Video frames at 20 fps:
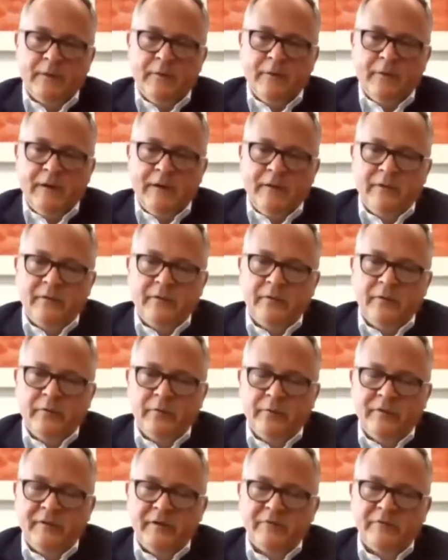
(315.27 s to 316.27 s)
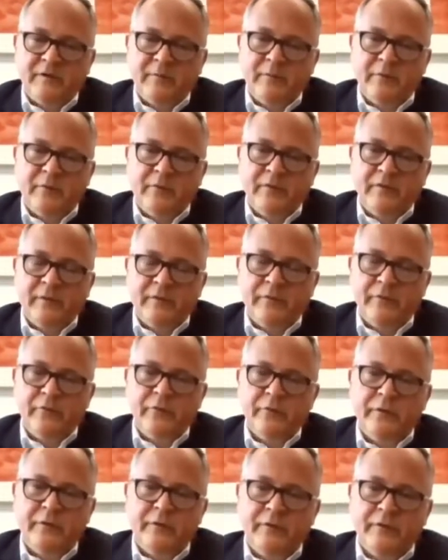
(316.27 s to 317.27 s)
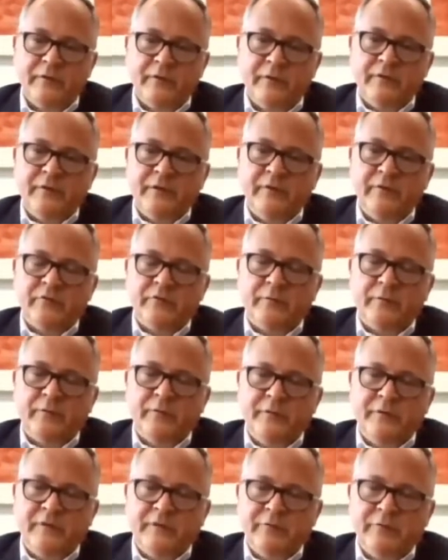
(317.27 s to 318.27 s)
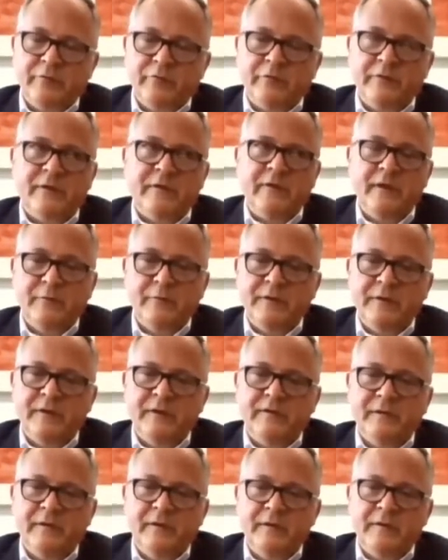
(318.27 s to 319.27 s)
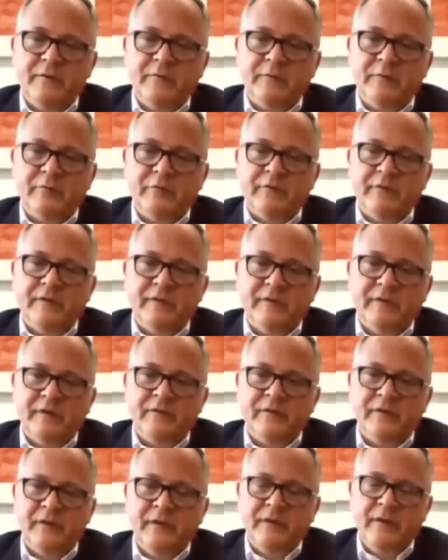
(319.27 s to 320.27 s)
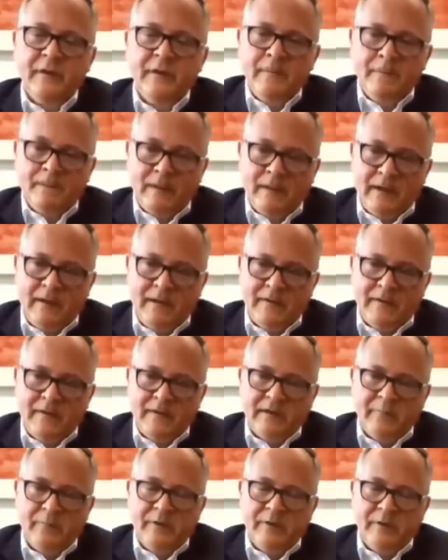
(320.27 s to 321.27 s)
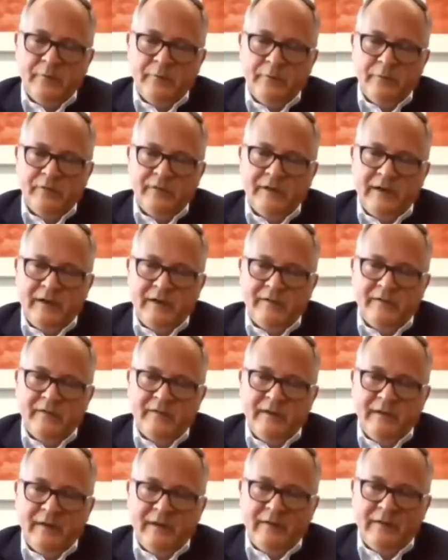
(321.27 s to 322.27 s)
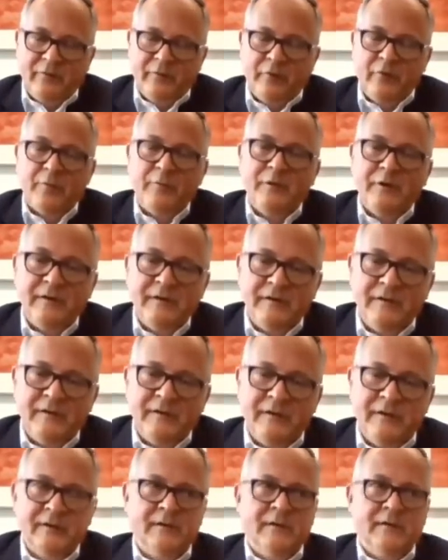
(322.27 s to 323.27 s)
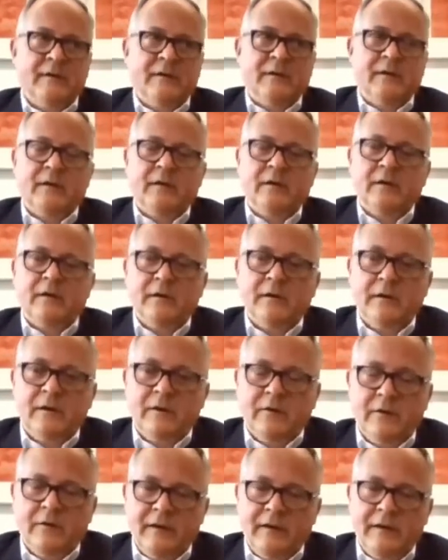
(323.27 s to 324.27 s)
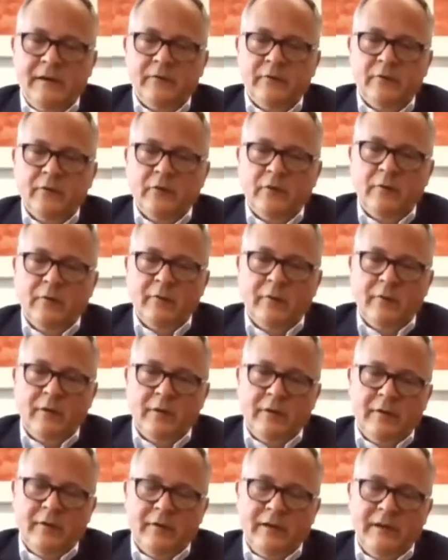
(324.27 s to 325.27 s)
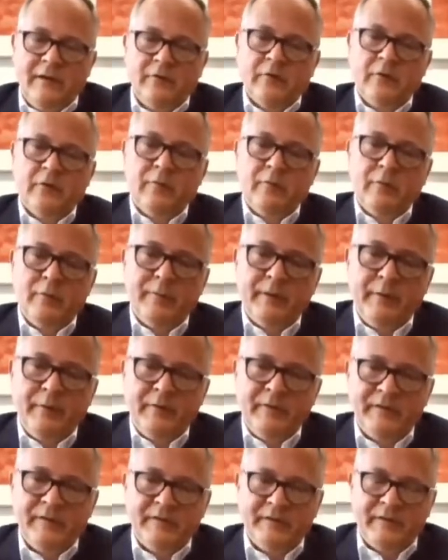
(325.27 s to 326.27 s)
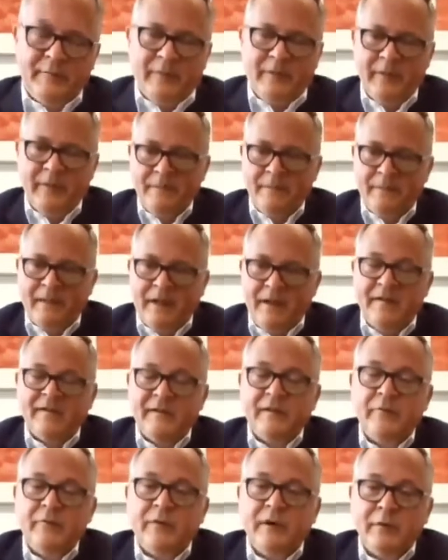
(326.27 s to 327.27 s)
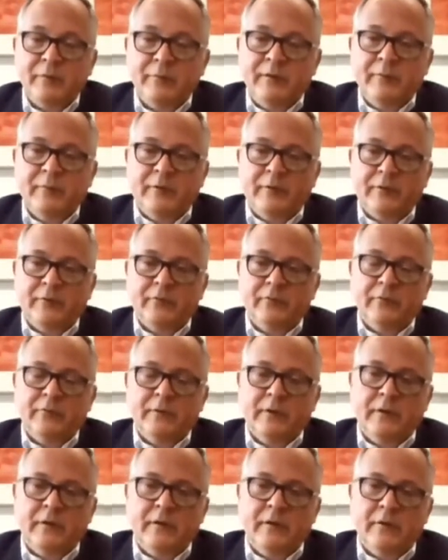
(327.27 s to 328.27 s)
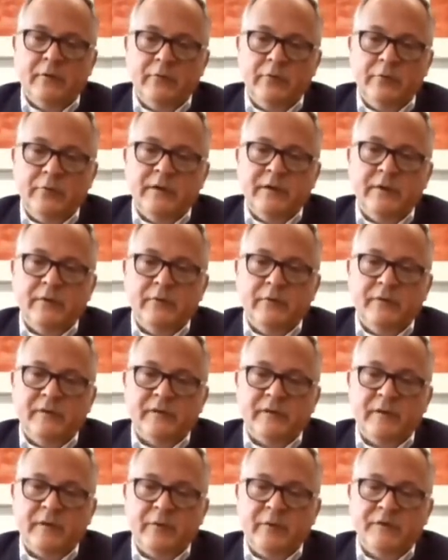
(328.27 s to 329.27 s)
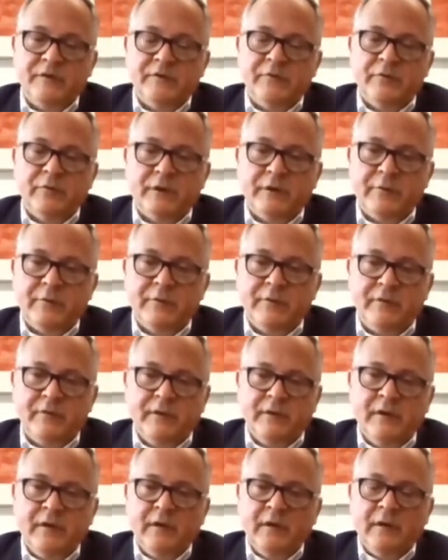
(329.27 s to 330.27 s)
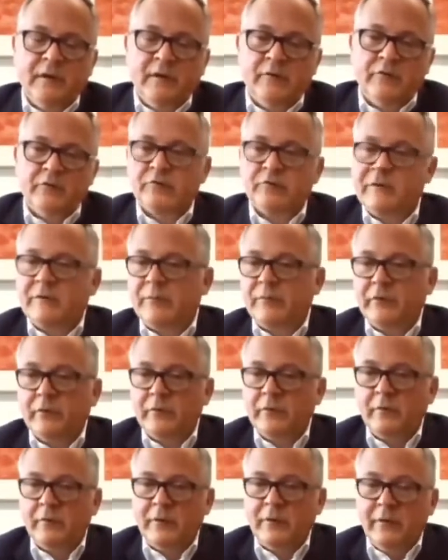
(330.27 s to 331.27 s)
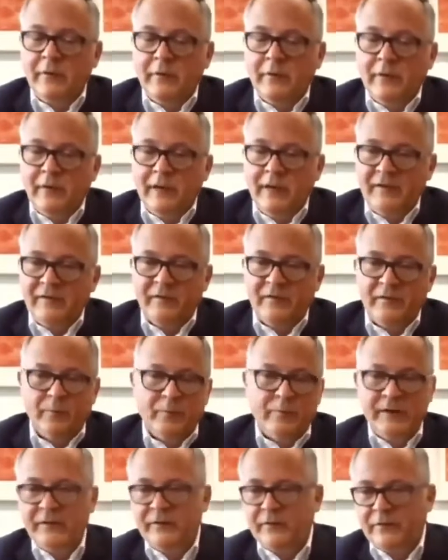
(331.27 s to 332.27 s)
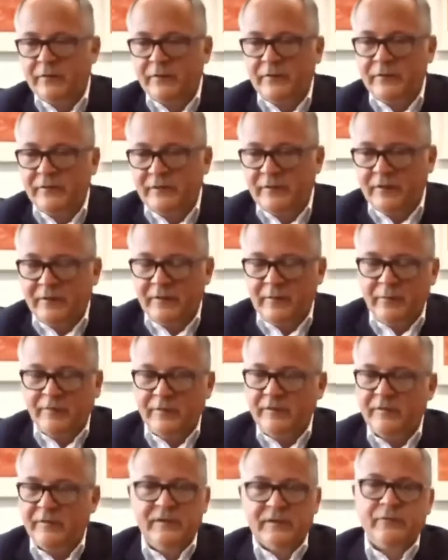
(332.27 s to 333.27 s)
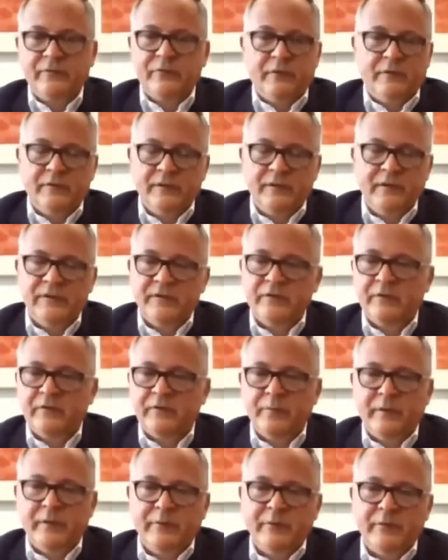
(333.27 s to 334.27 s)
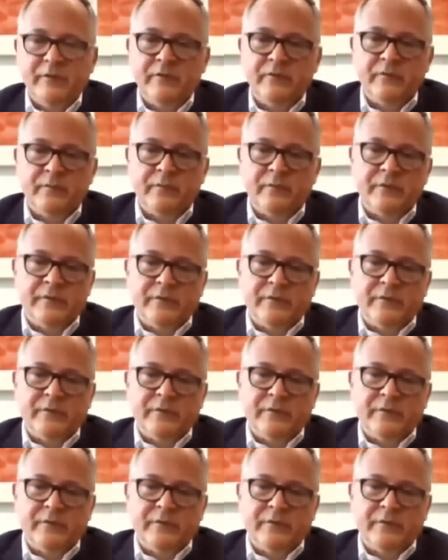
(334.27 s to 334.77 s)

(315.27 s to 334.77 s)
And so central banks are focused on instruments that will provide liquidity, that will provide safety, and that can be used as a commodity in the global payment system. And that's why we want to look into central bank digital currency. So crypto has its place under the sun, but it's different. It's not a payment instrument.